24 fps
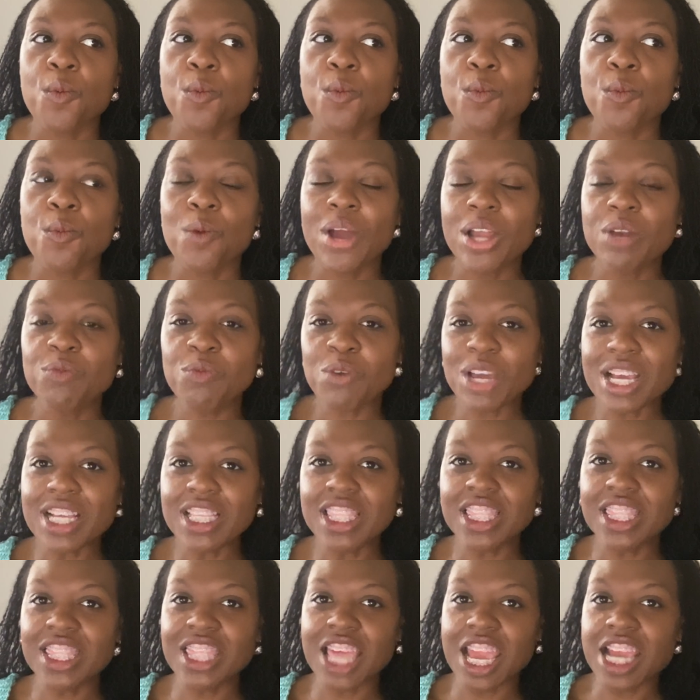When we
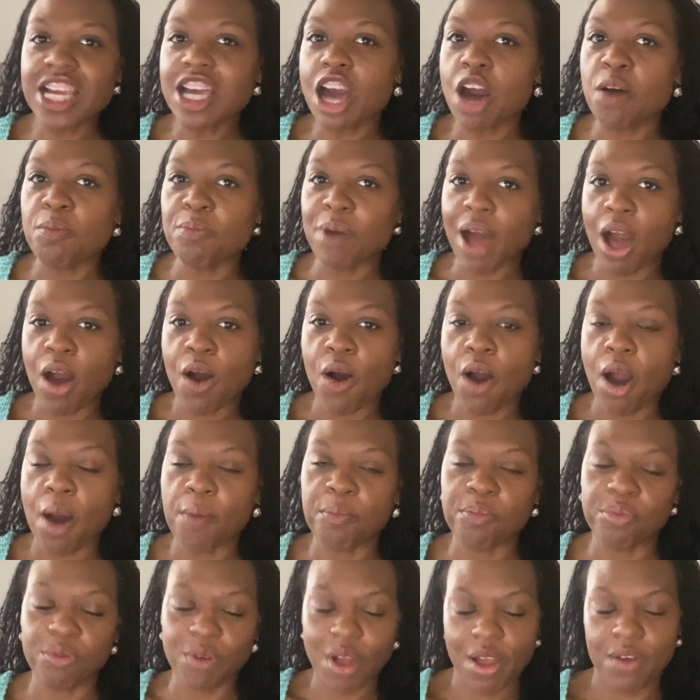think about a
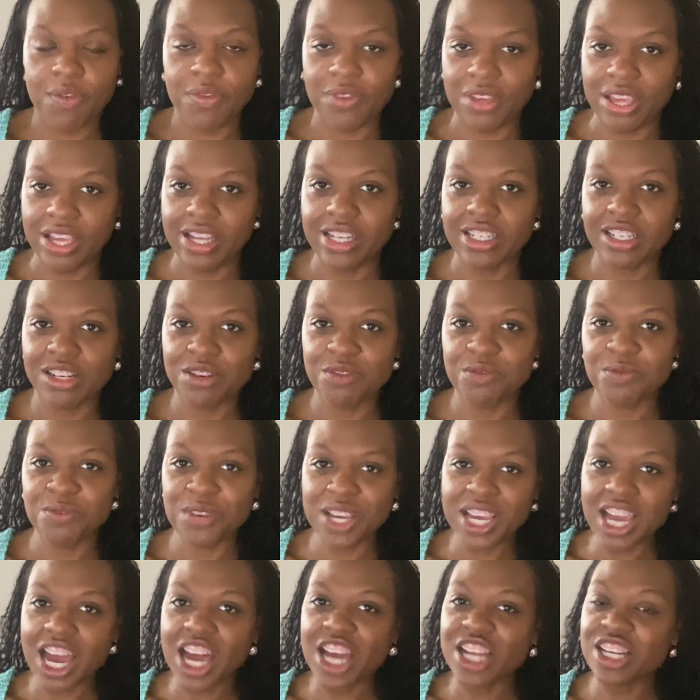prophet,
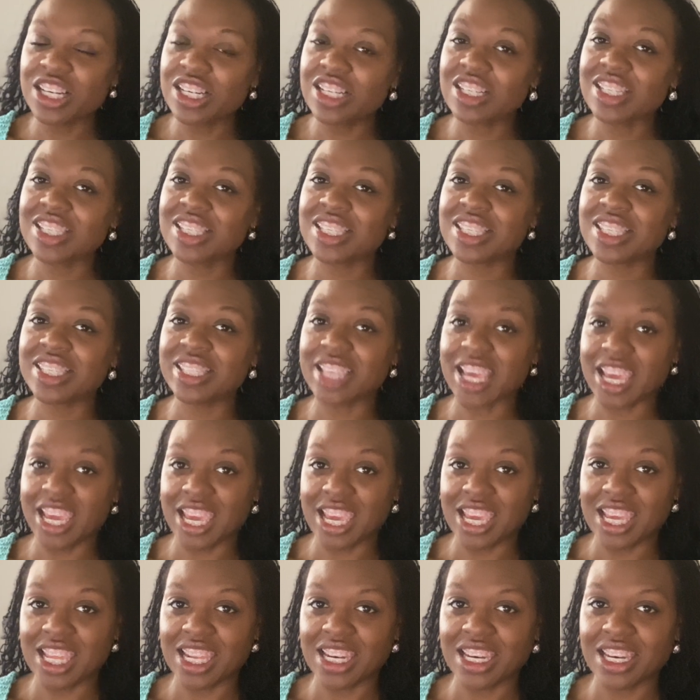we
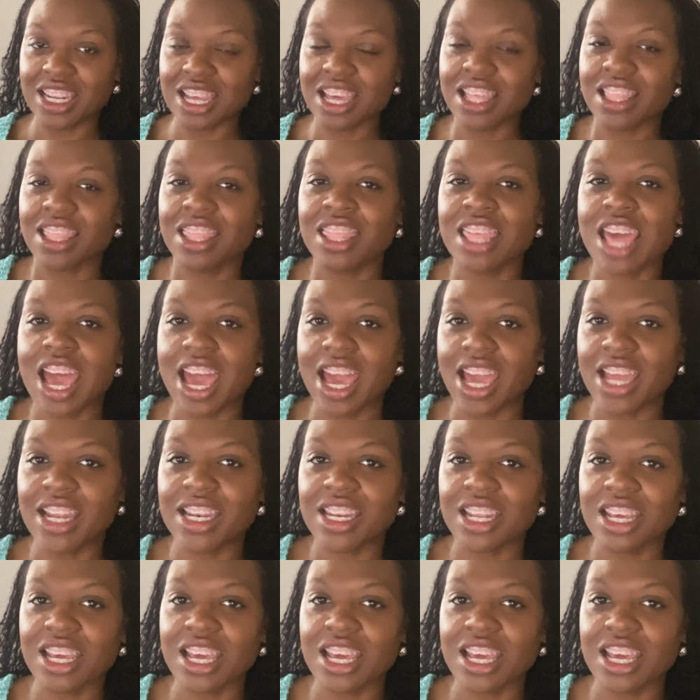understand that